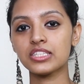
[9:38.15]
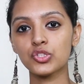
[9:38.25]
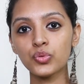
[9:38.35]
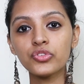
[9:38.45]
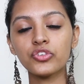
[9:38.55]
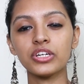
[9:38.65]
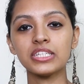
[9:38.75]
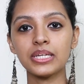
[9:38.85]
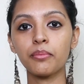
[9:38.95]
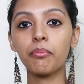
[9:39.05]
sutra
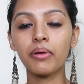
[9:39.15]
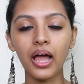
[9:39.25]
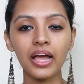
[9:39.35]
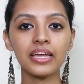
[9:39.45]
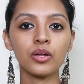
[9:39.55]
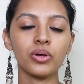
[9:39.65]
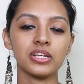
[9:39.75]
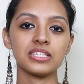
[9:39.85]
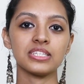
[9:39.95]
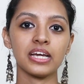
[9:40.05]
is implying
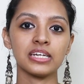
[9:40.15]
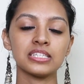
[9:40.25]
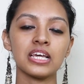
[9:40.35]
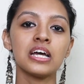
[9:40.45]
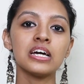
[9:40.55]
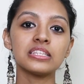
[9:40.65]
when it says